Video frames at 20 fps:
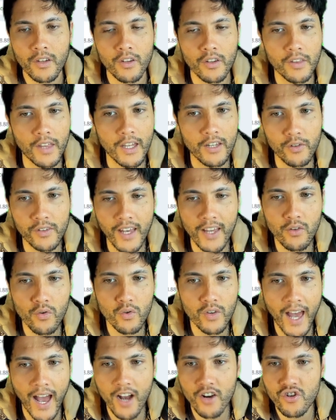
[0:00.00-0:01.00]
then you take your
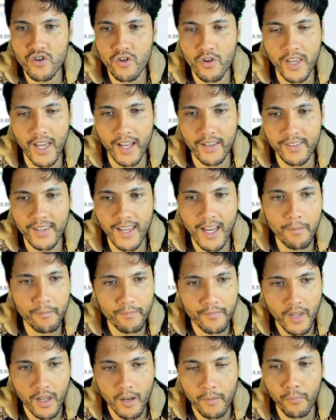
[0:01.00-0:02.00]
cash to the
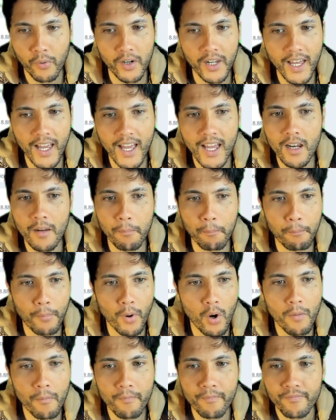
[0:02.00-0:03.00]
ATM, put it in,
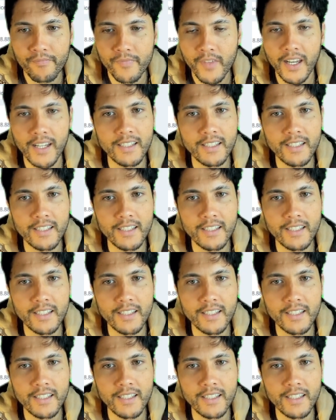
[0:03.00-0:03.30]
boom,